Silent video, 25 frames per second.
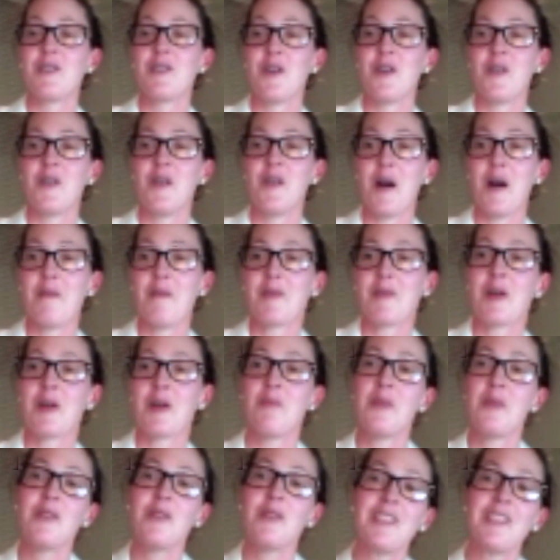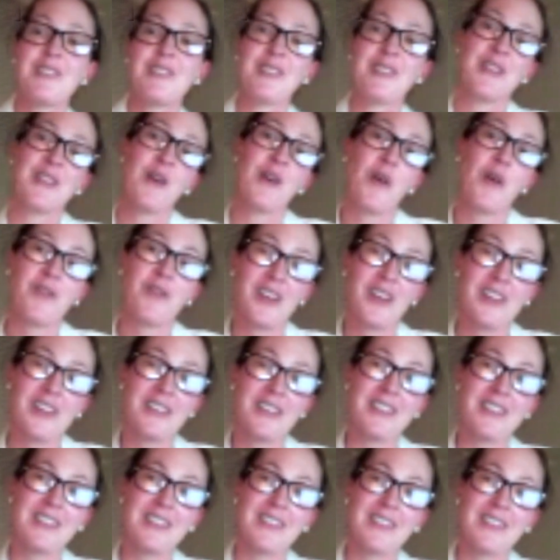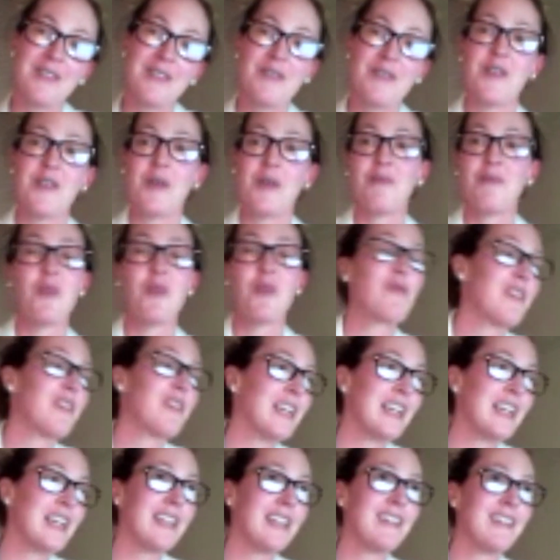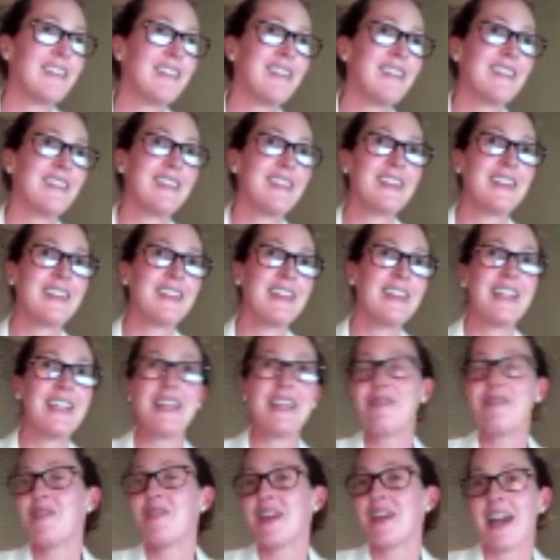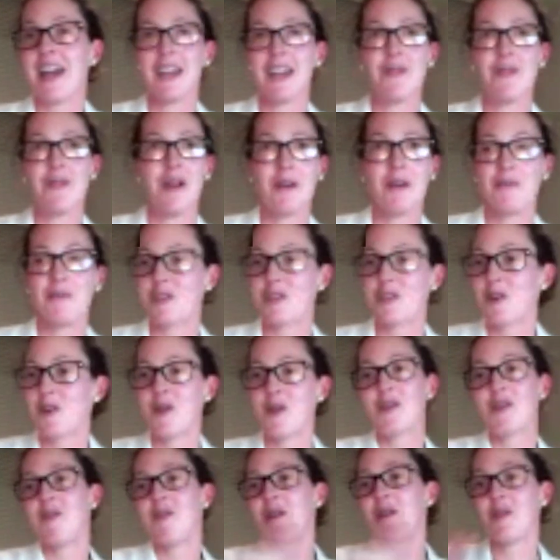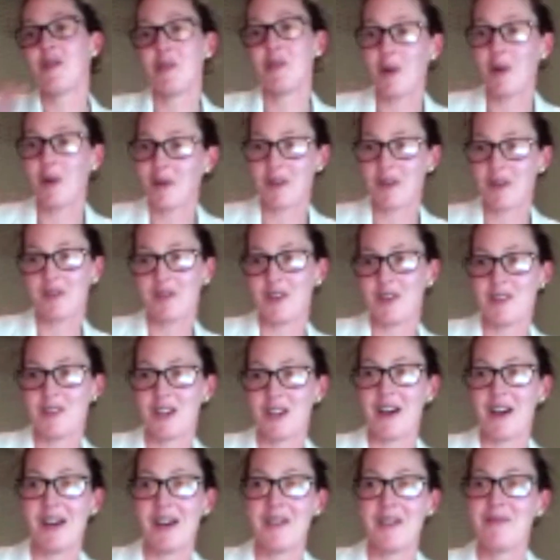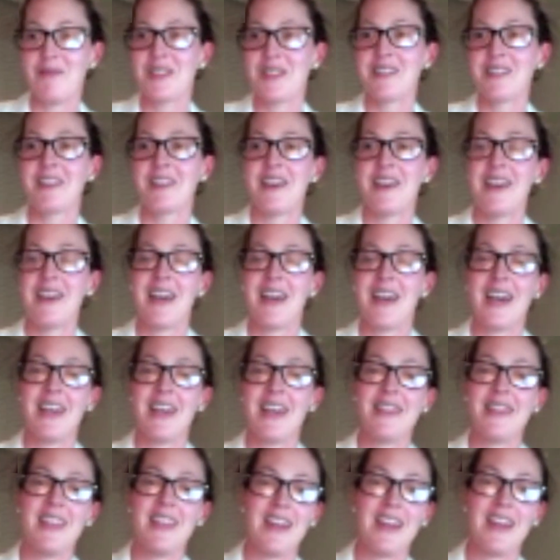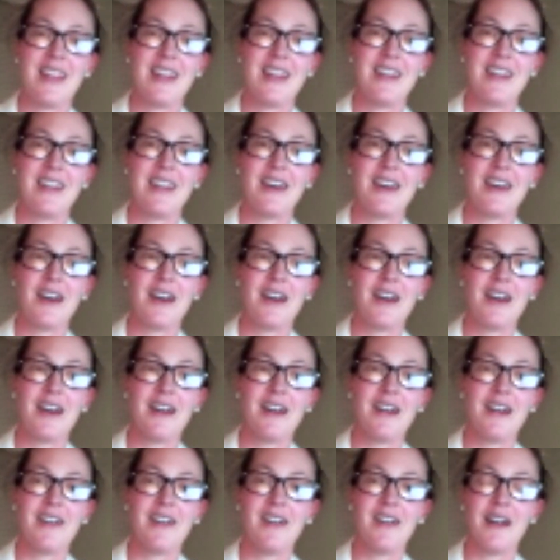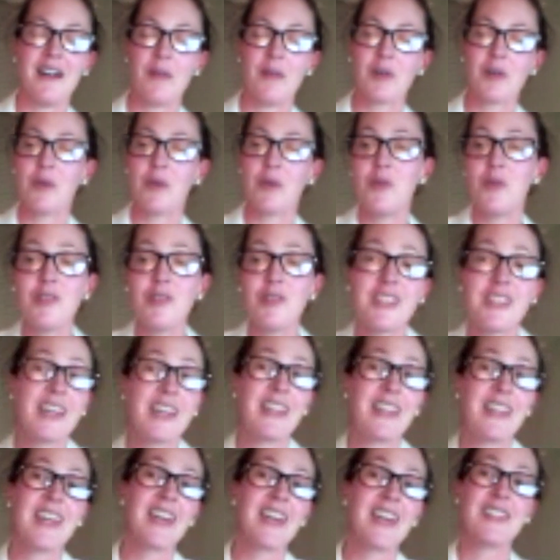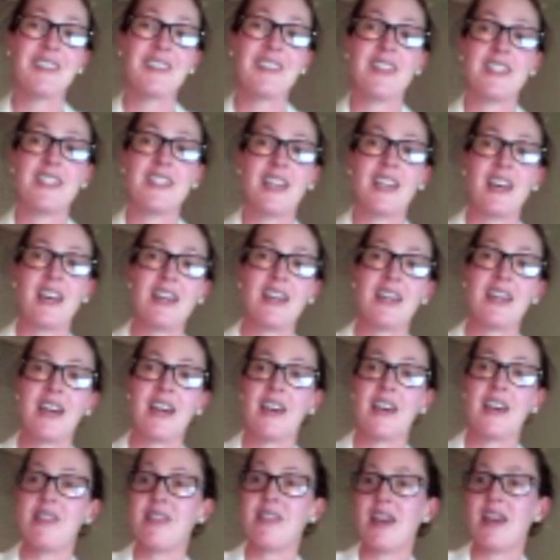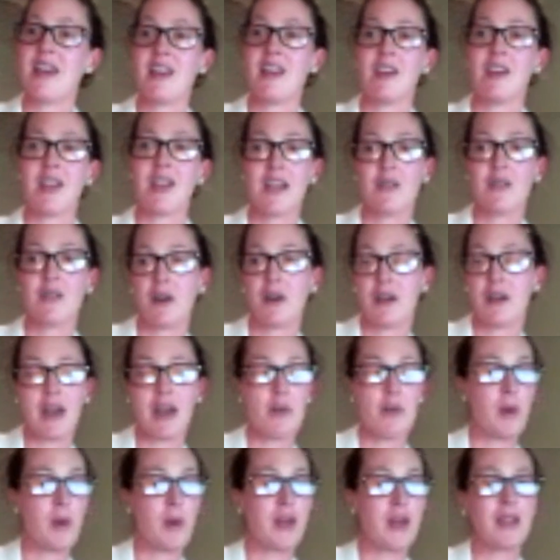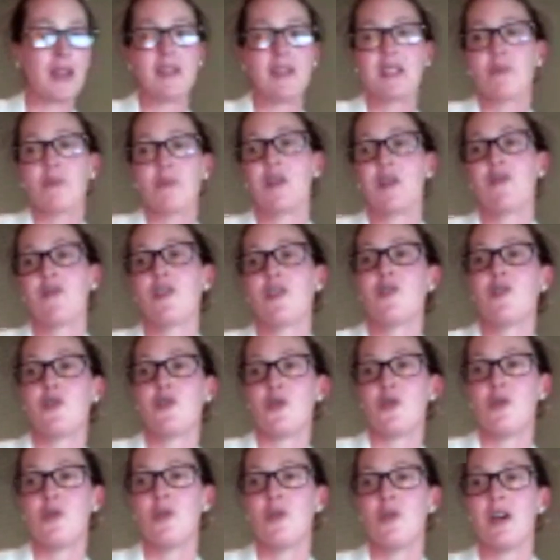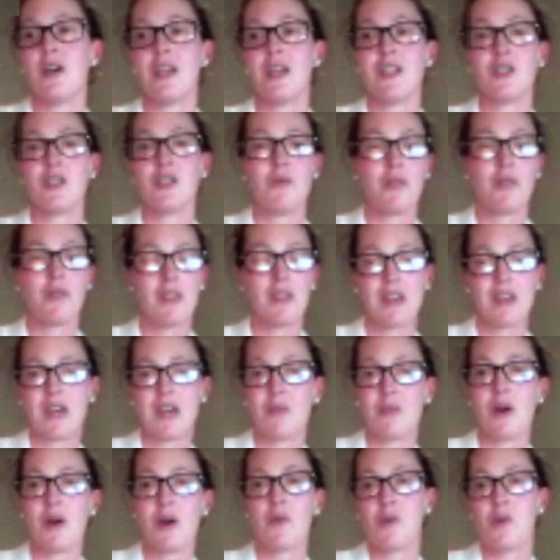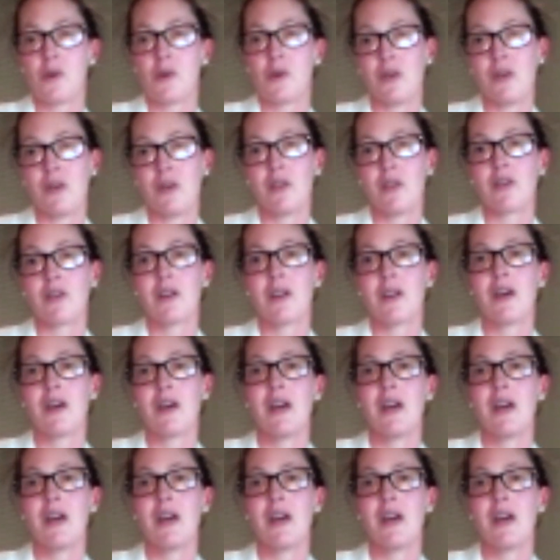So I'm commuting to the office, even though I'm not really leaving anywhere. I'm just going around the block a few times. And then I'm commuting at the end of the day. And then I get back into my front door and I don't think about work.